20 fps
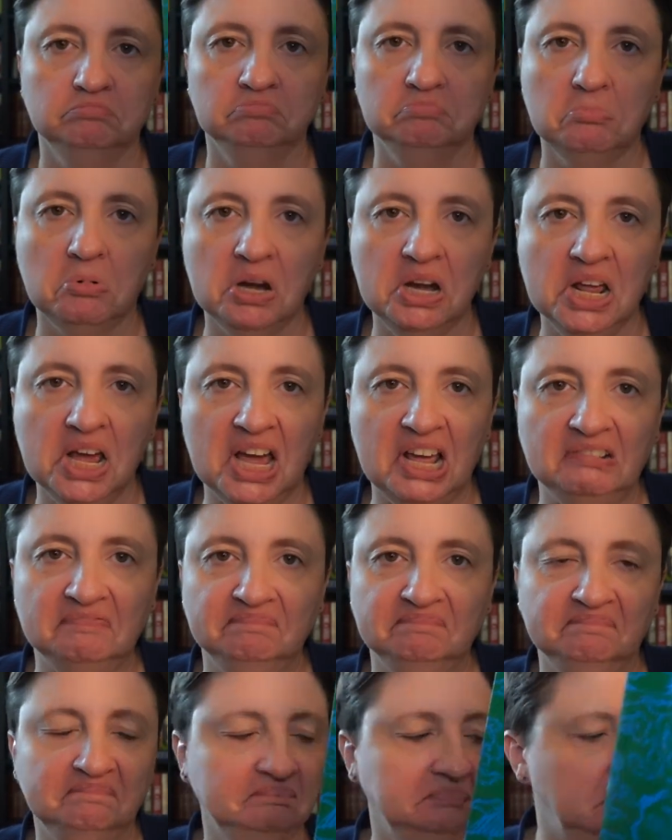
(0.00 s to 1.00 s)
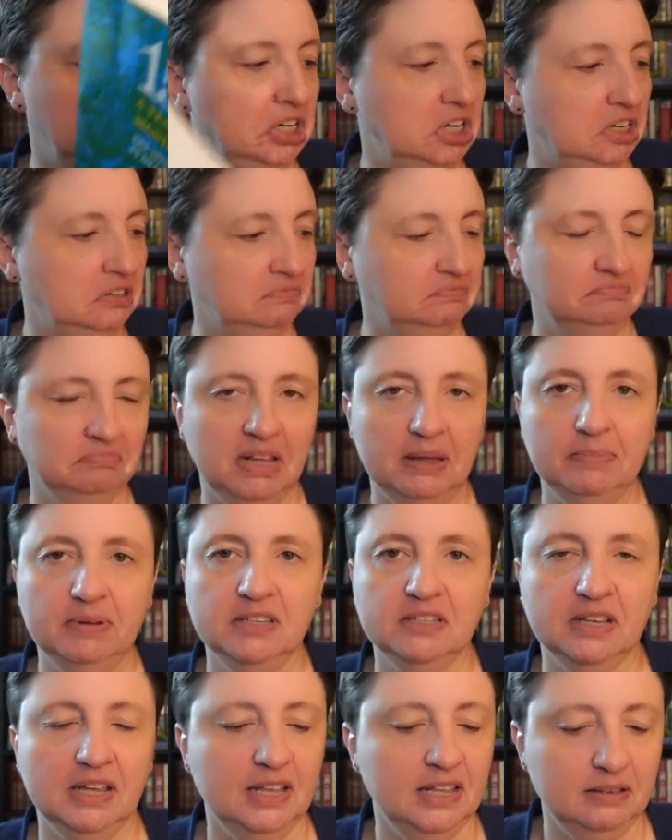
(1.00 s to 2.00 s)
why not? You know, maybe
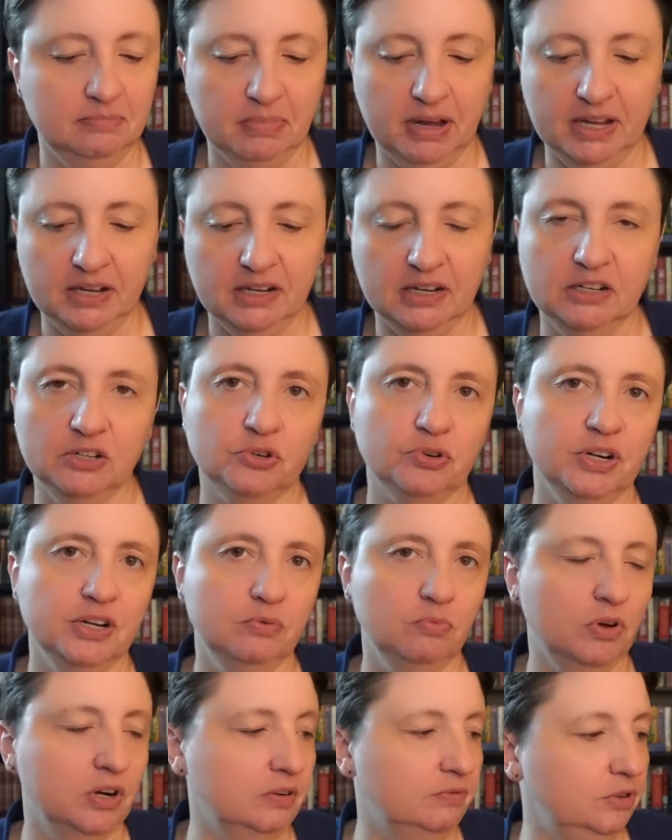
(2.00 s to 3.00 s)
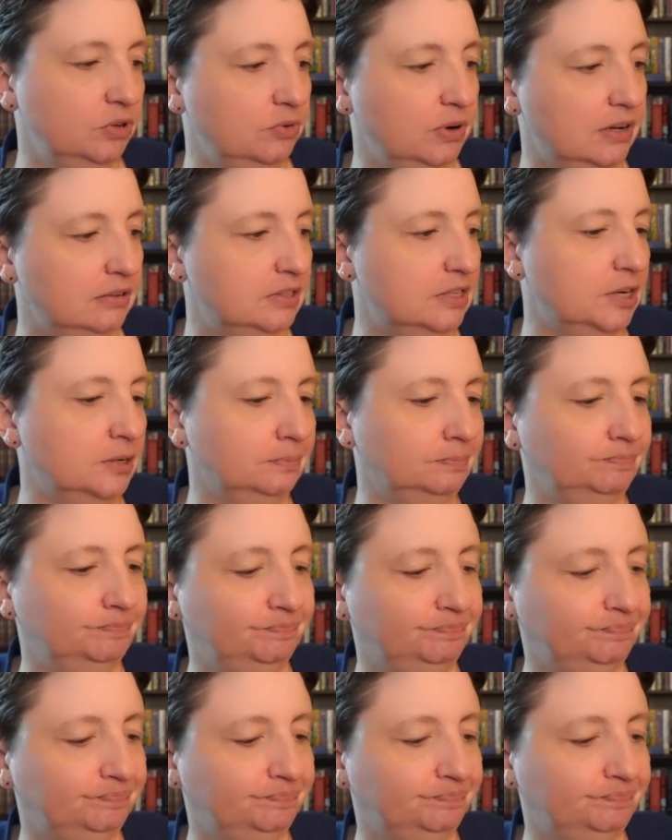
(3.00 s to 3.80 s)
it might intrigue one of you out there.